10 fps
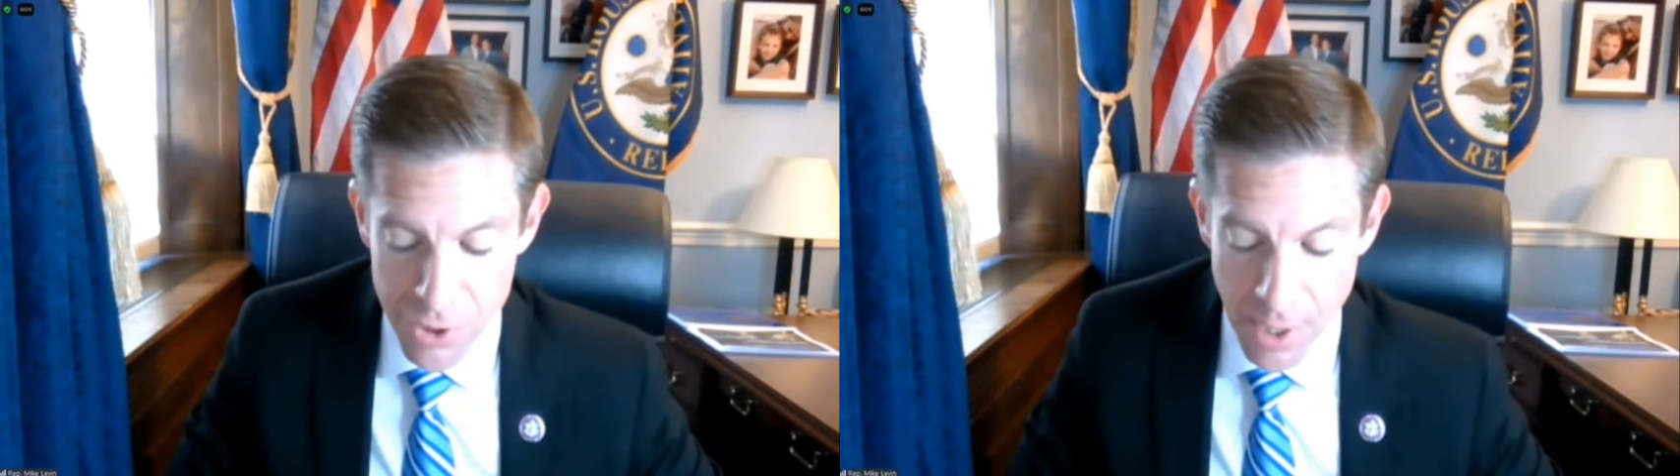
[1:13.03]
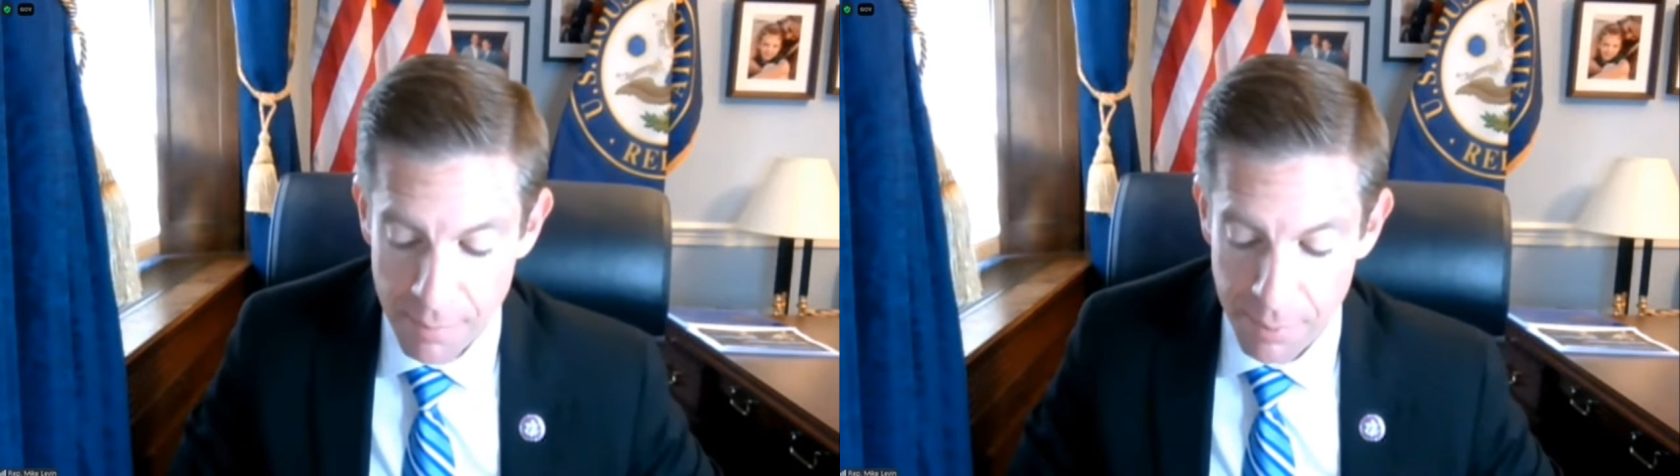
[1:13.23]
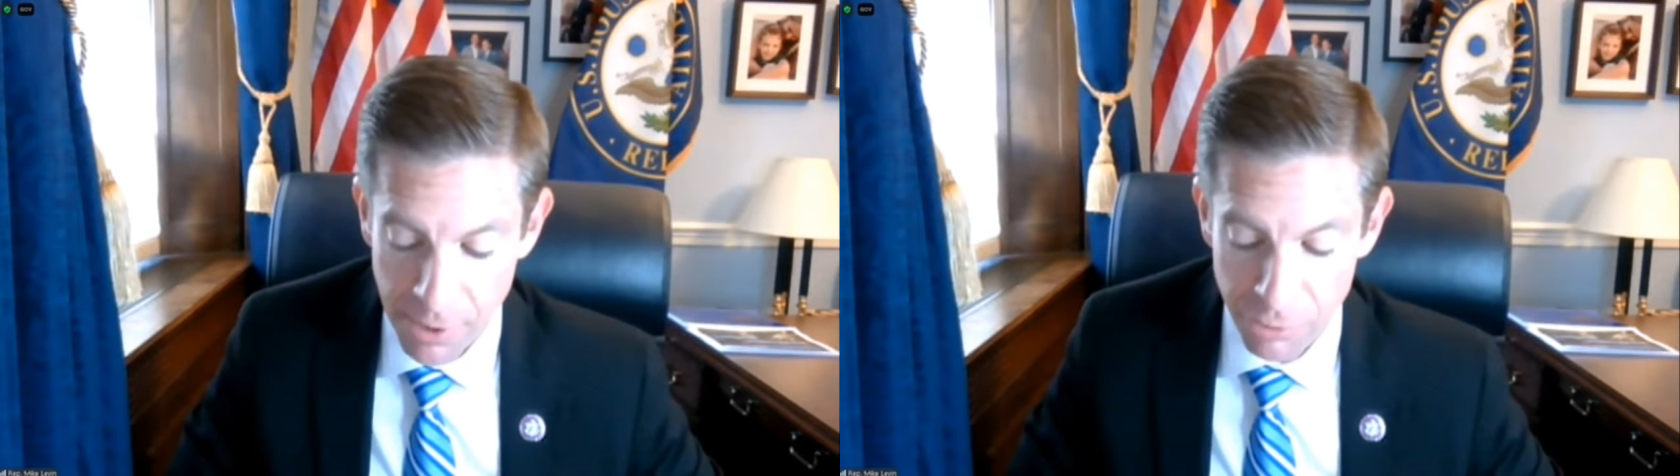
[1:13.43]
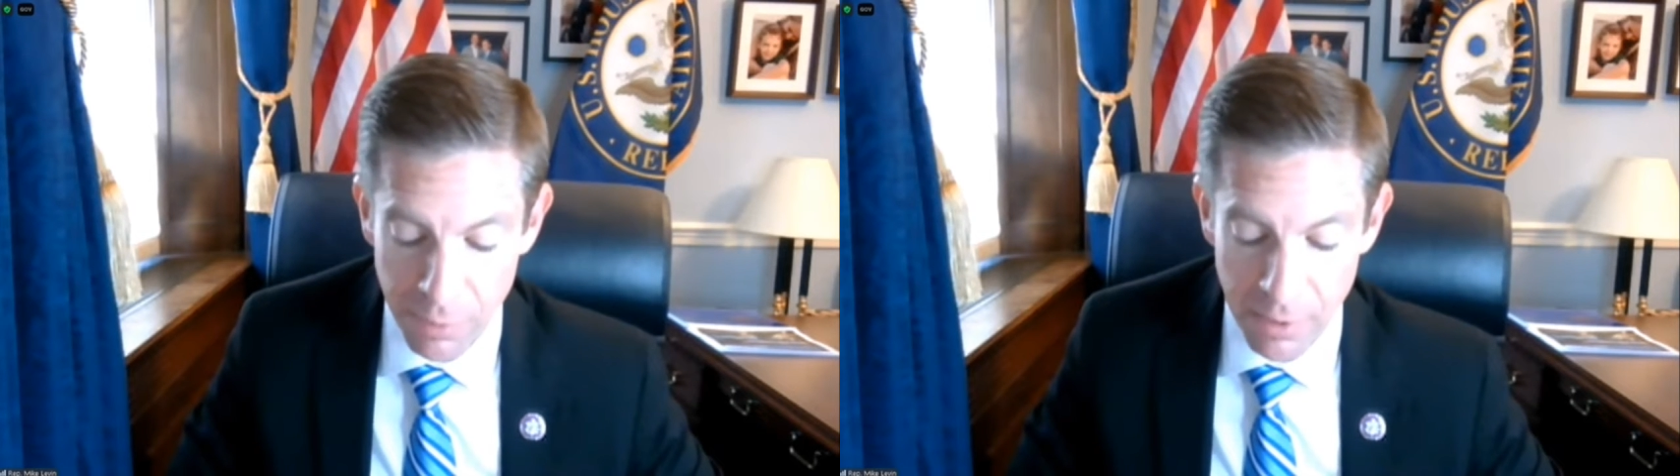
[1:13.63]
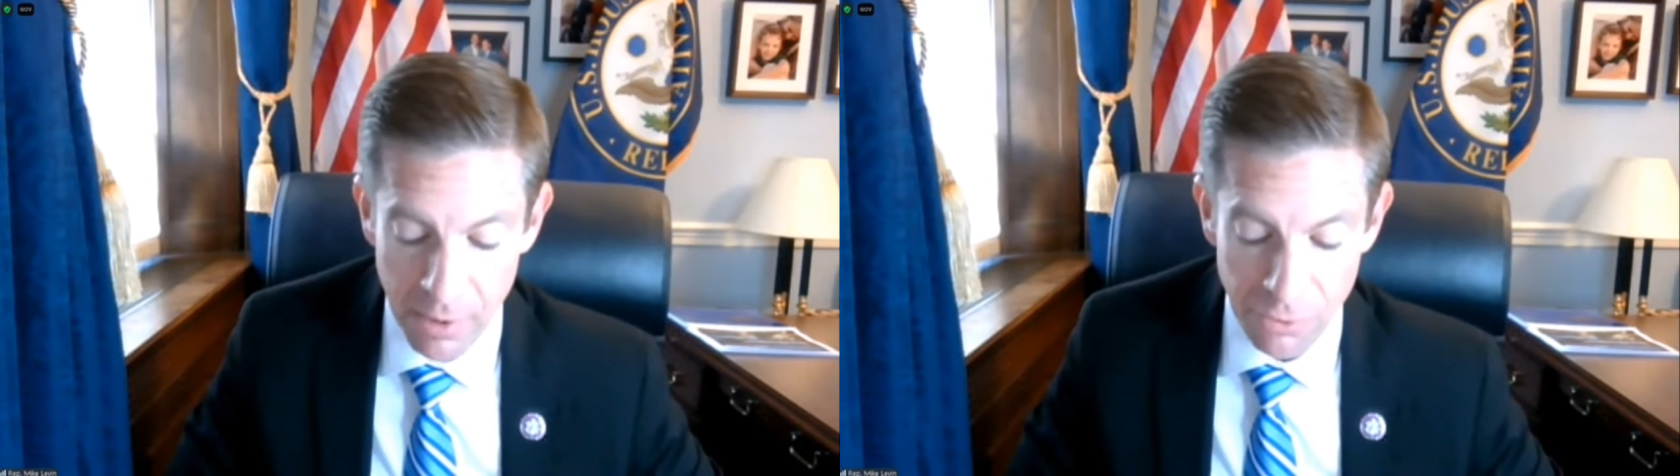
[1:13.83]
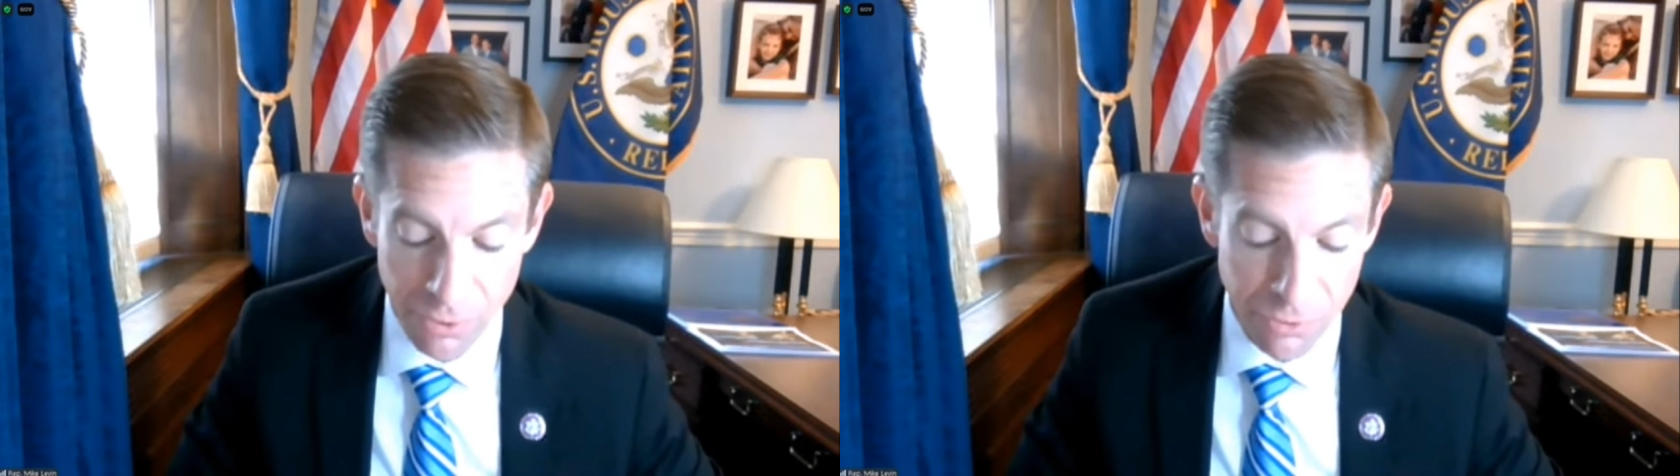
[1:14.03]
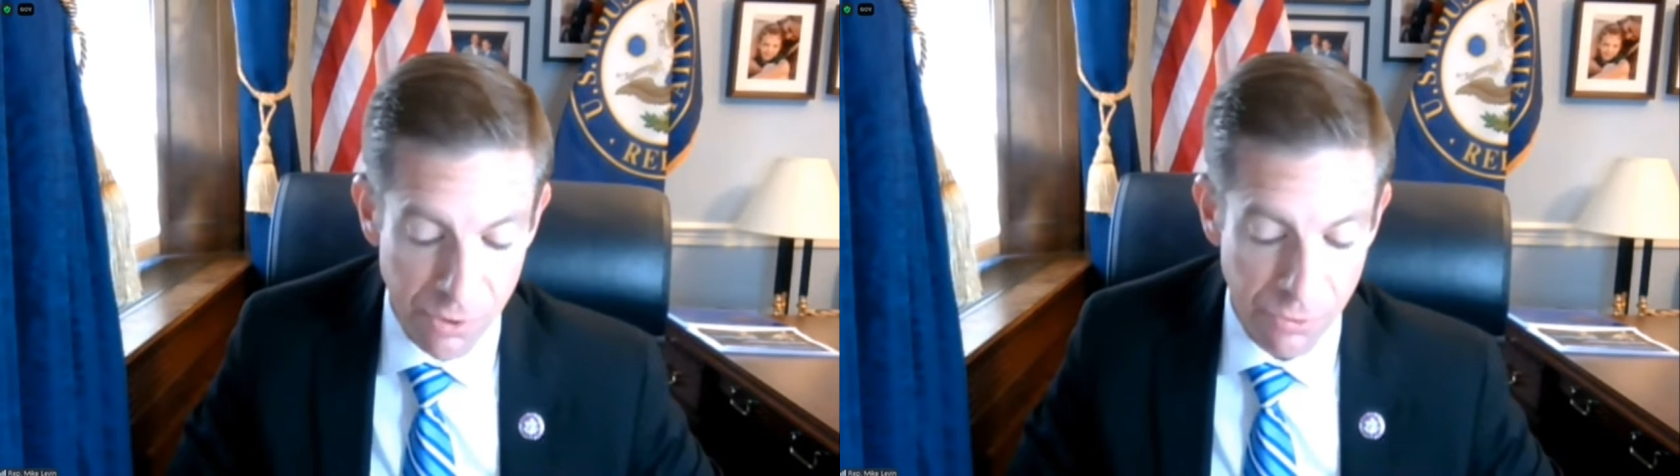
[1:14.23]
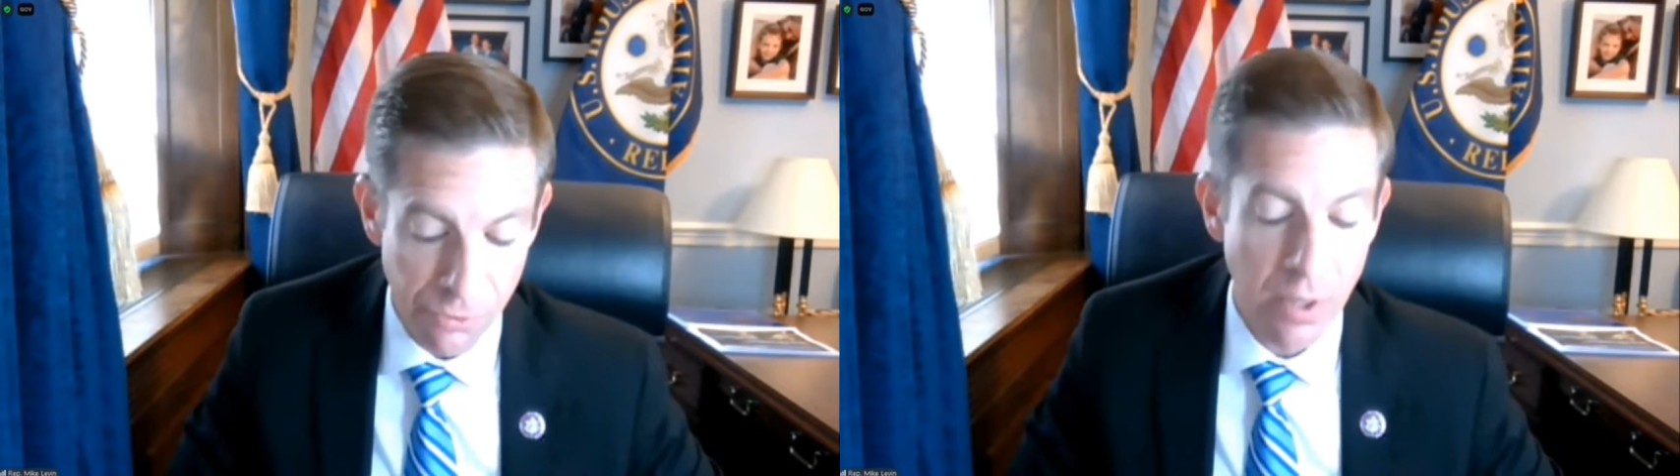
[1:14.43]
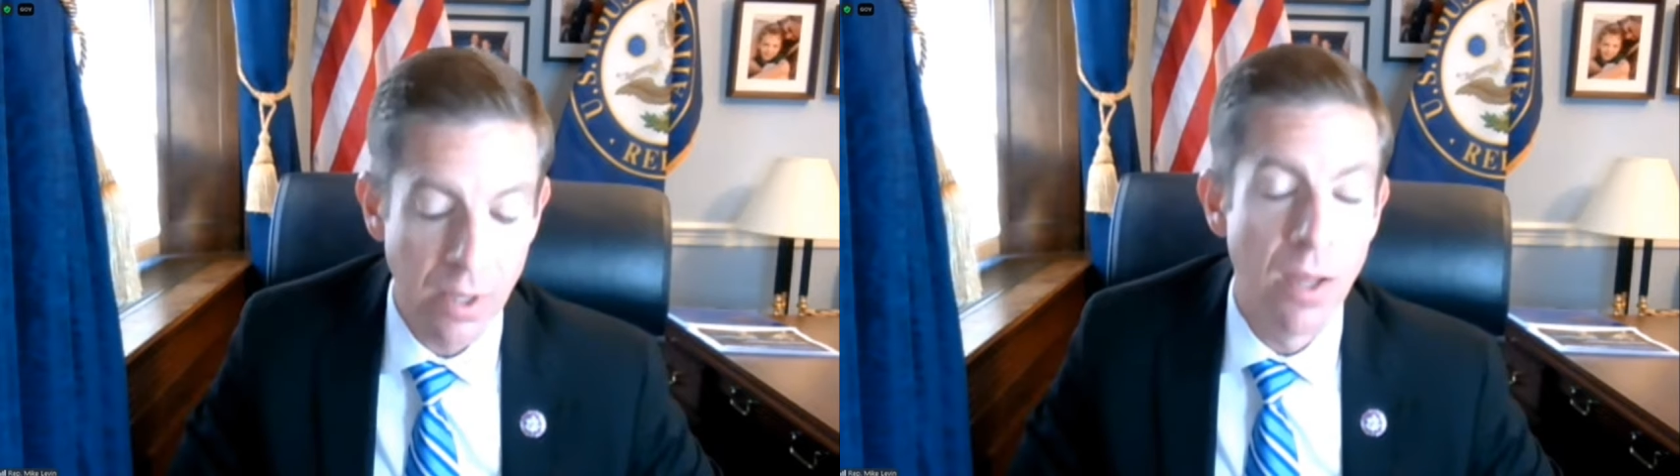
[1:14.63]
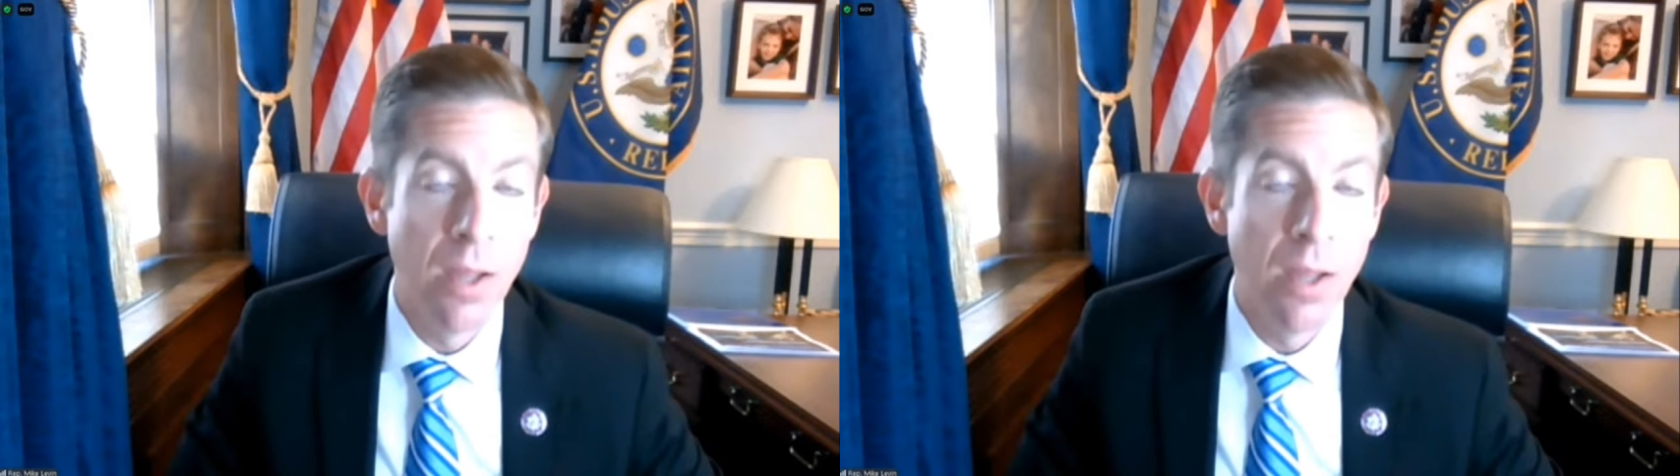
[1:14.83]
and job placement assistance.